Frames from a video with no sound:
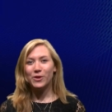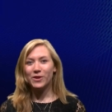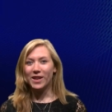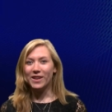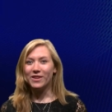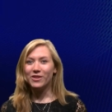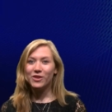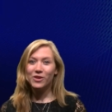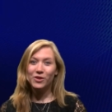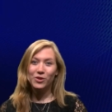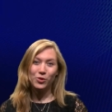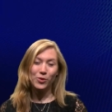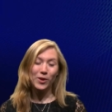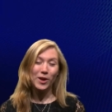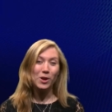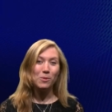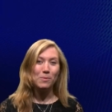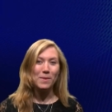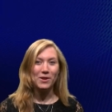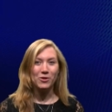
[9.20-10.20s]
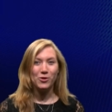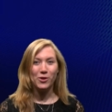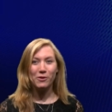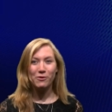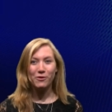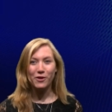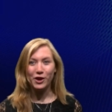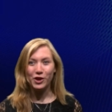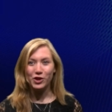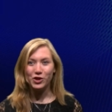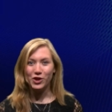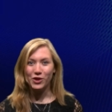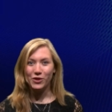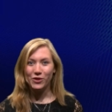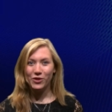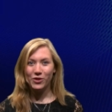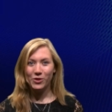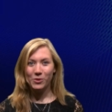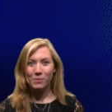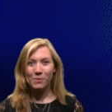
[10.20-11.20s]
looked at trigonometric
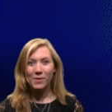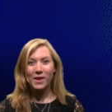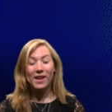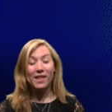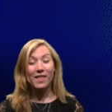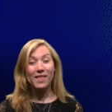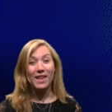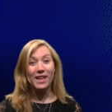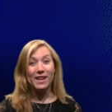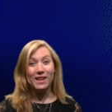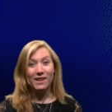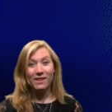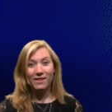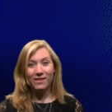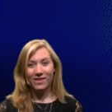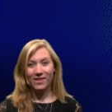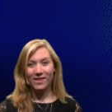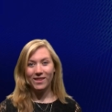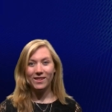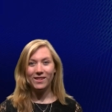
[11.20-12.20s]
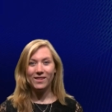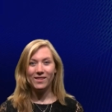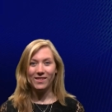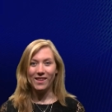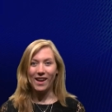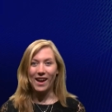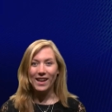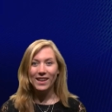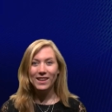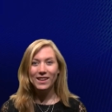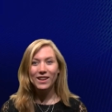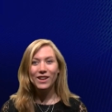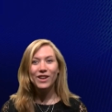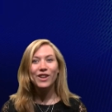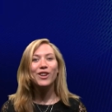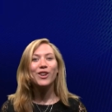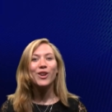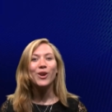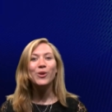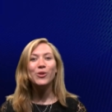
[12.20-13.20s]
functions, that is, the sine,
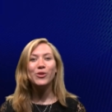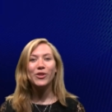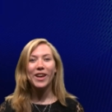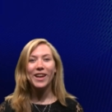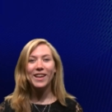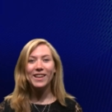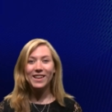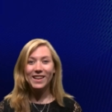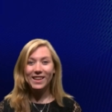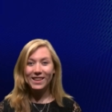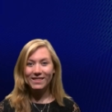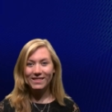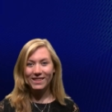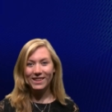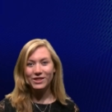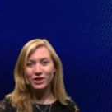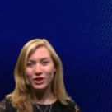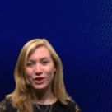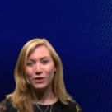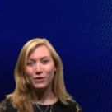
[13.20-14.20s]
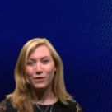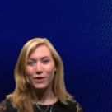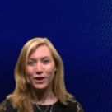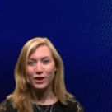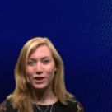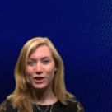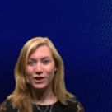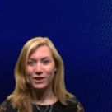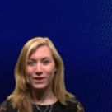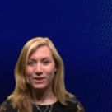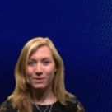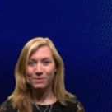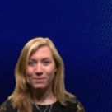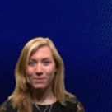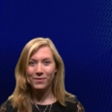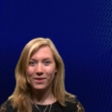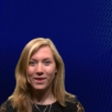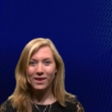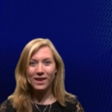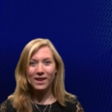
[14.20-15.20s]
cosine and tangent function.
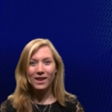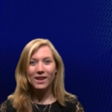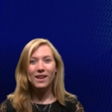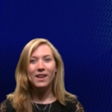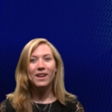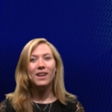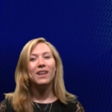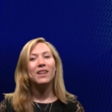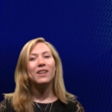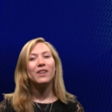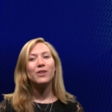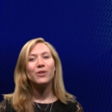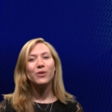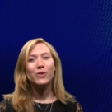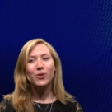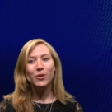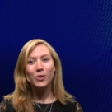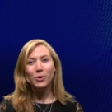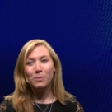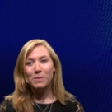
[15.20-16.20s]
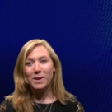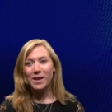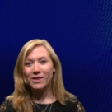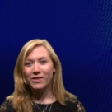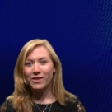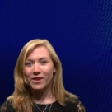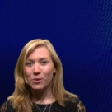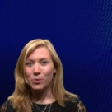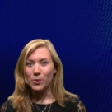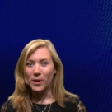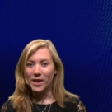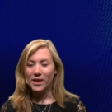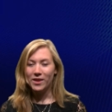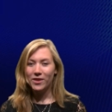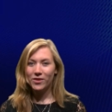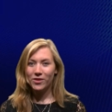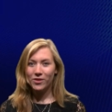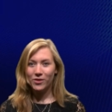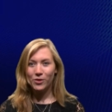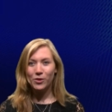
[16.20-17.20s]
There are two basic
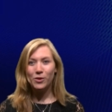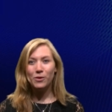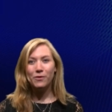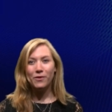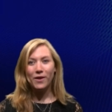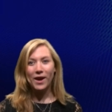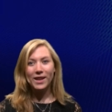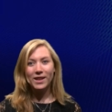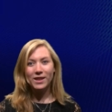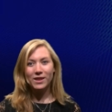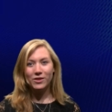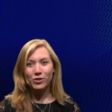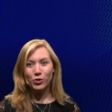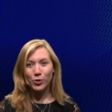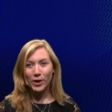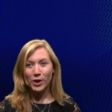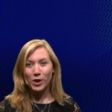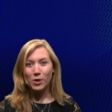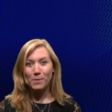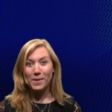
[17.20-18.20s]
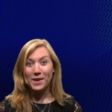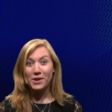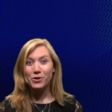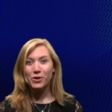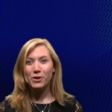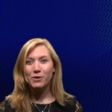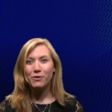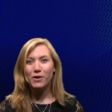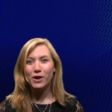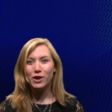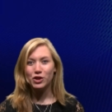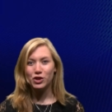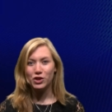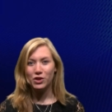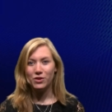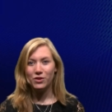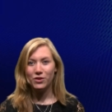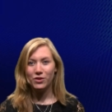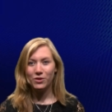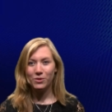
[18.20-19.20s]
ways to define the trigonometric
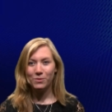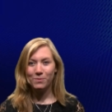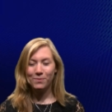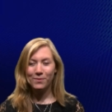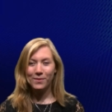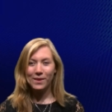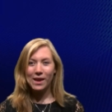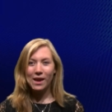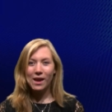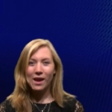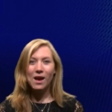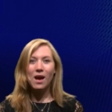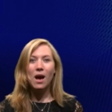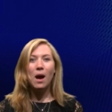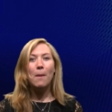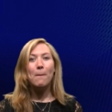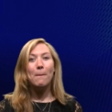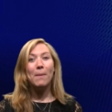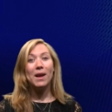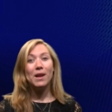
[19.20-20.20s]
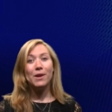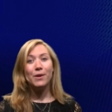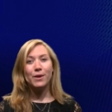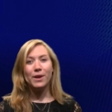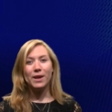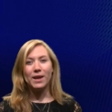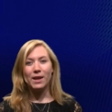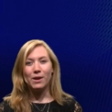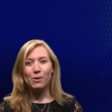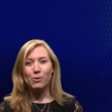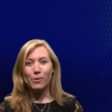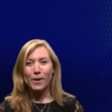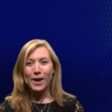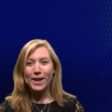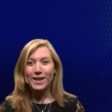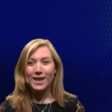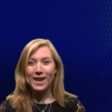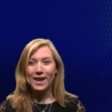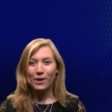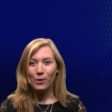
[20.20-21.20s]
functions, by looking at a
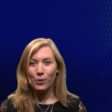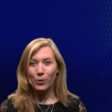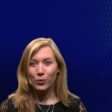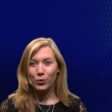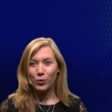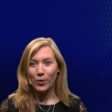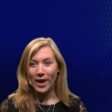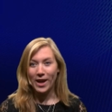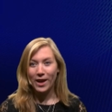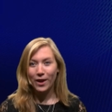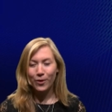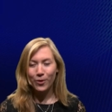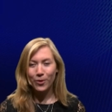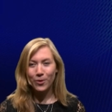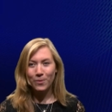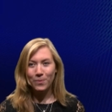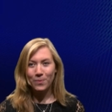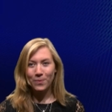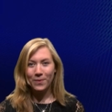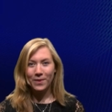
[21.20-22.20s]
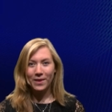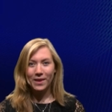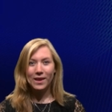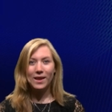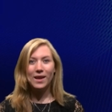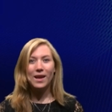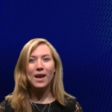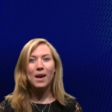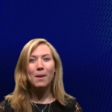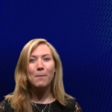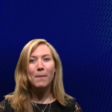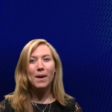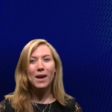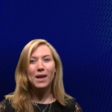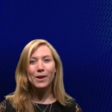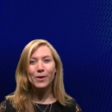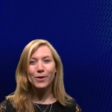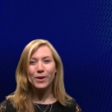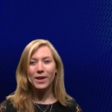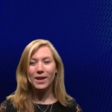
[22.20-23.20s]
right-angled triangle and
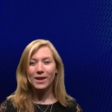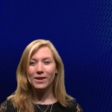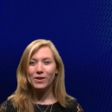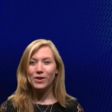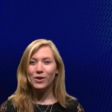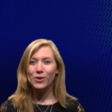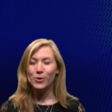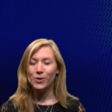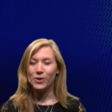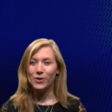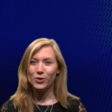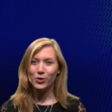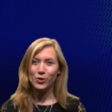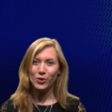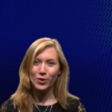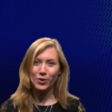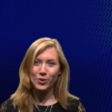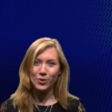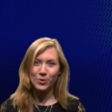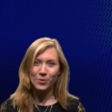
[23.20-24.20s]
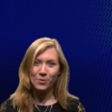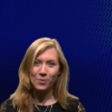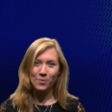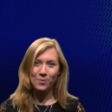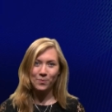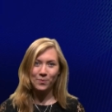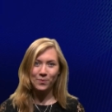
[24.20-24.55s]
by looking at the unit circle.